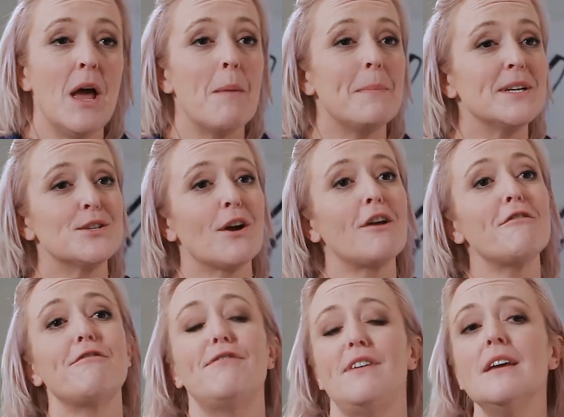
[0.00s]
but don't
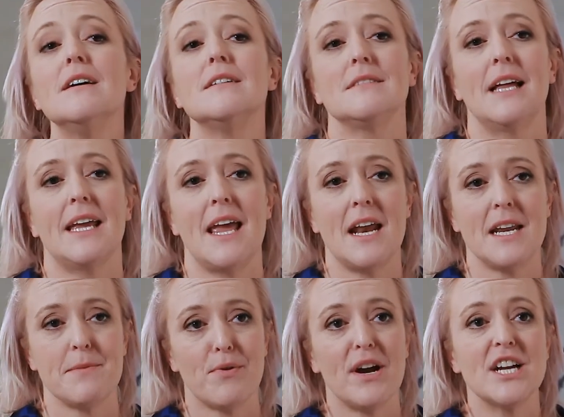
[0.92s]
feel like any
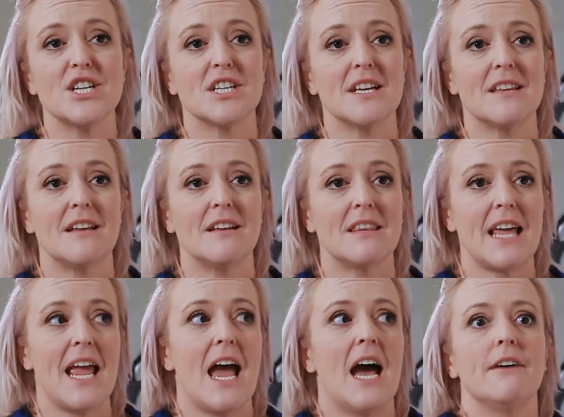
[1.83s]
pressure that
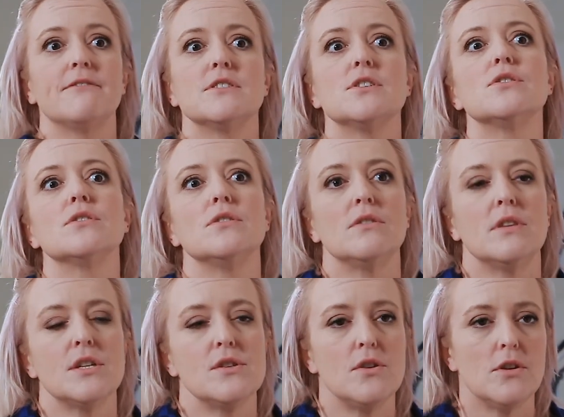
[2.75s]
they have to do
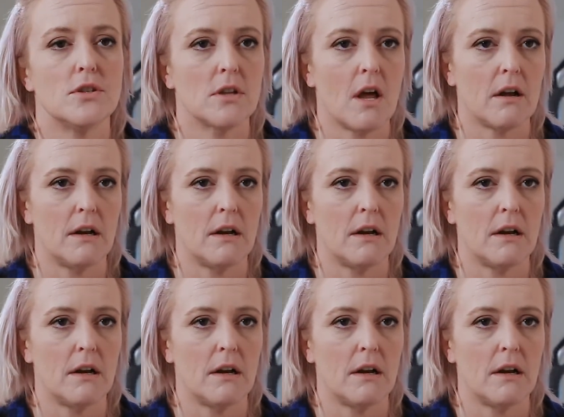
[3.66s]
this huge long